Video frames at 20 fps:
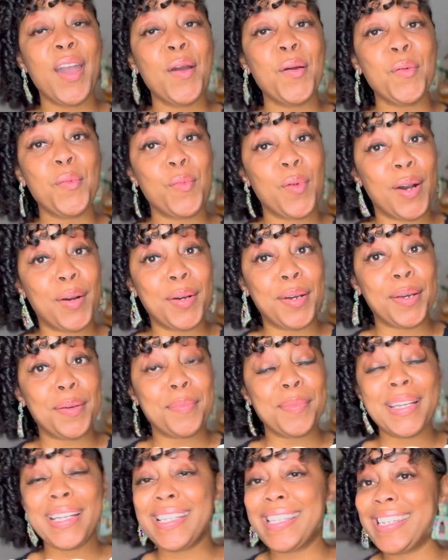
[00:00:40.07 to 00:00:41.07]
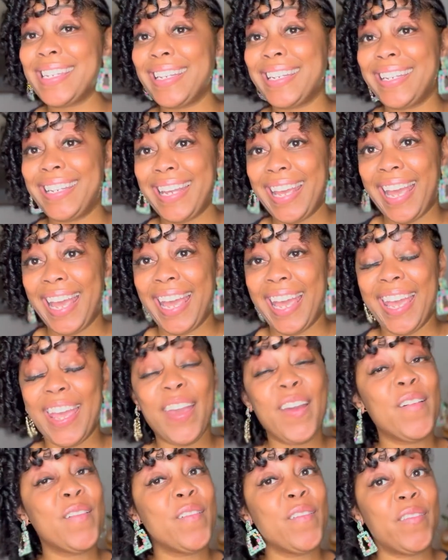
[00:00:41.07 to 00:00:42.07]
Welcome to
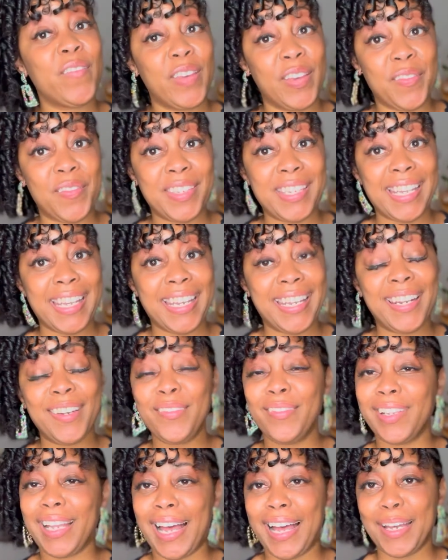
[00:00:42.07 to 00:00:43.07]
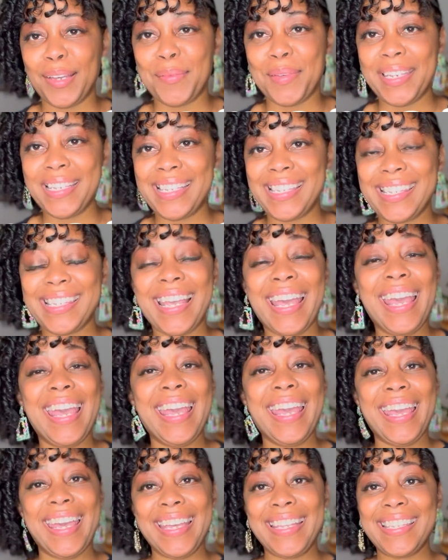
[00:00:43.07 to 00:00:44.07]
day 15 of Vlogmas.
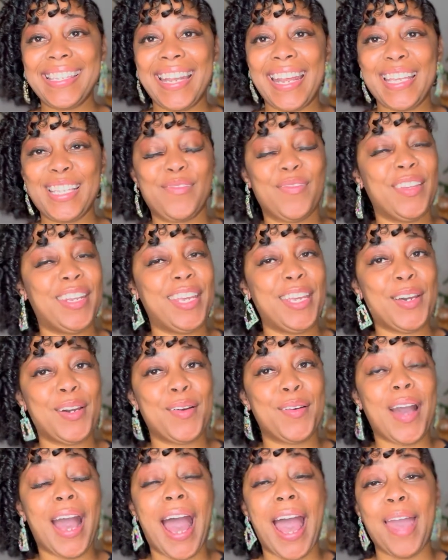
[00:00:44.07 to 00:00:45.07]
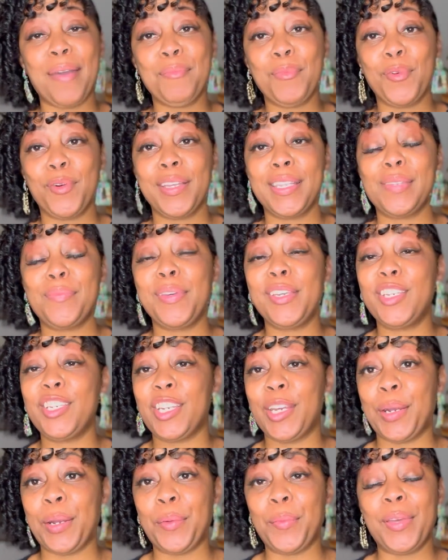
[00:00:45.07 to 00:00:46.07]
In today's video, I'm going to be
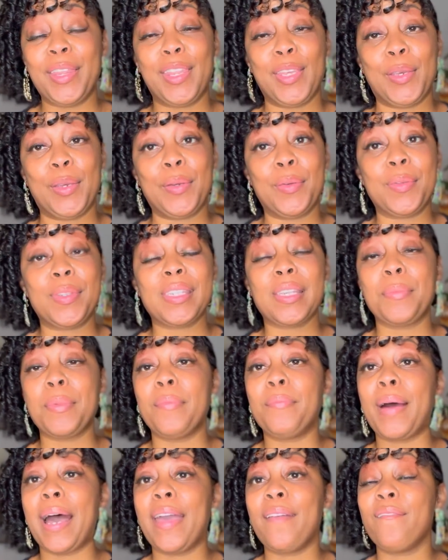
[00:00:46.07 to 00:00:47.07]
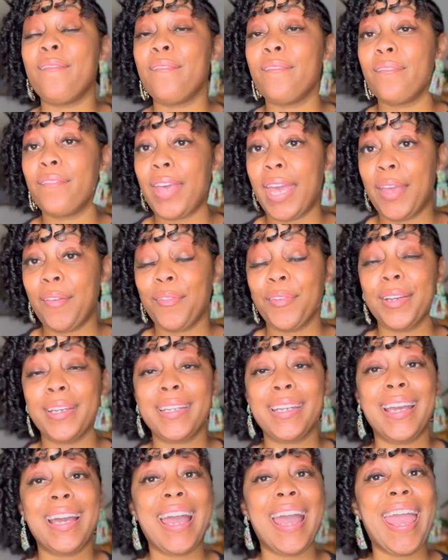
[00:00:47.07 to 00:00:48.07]
sharing with you some of my favorite
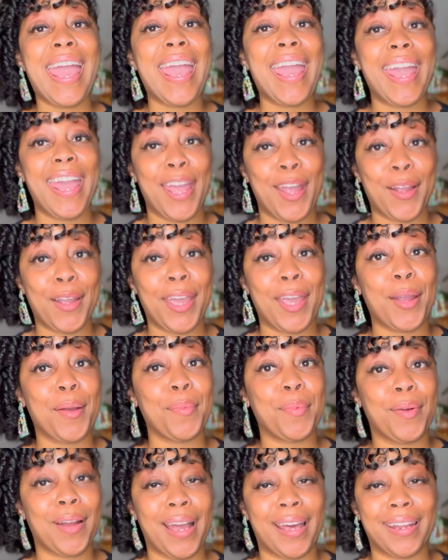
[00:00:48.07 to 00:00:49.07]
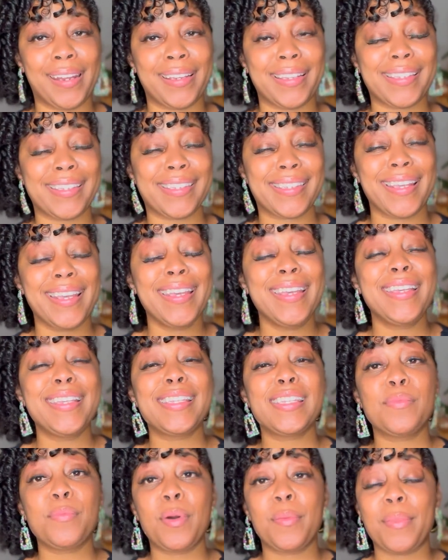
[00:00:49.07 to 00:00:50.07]
hair care products,
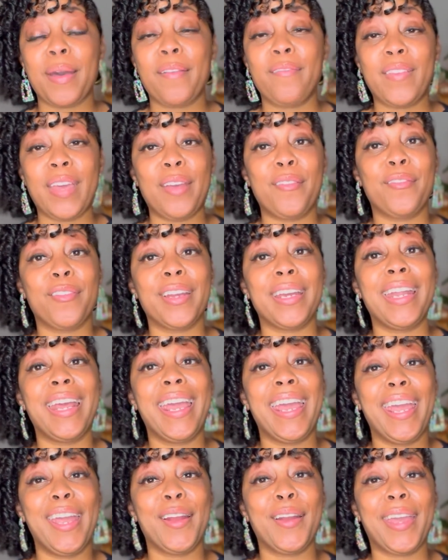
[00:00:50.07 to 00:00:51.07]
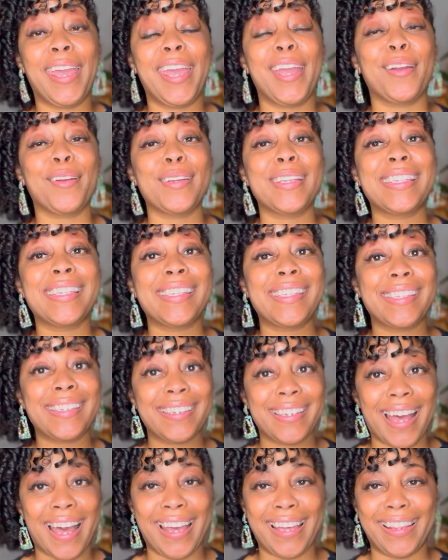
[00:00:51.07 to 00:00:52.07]
some of my favorite hair care
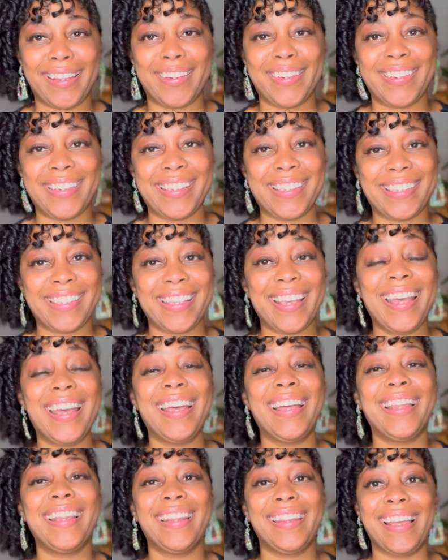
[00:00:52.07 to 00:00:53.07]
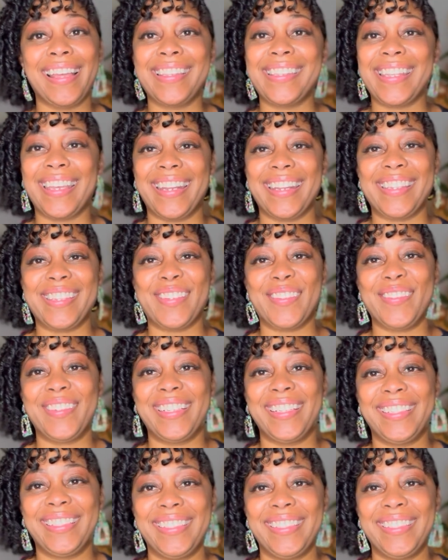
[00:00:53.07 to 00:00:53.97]
stylers. Let's get into it.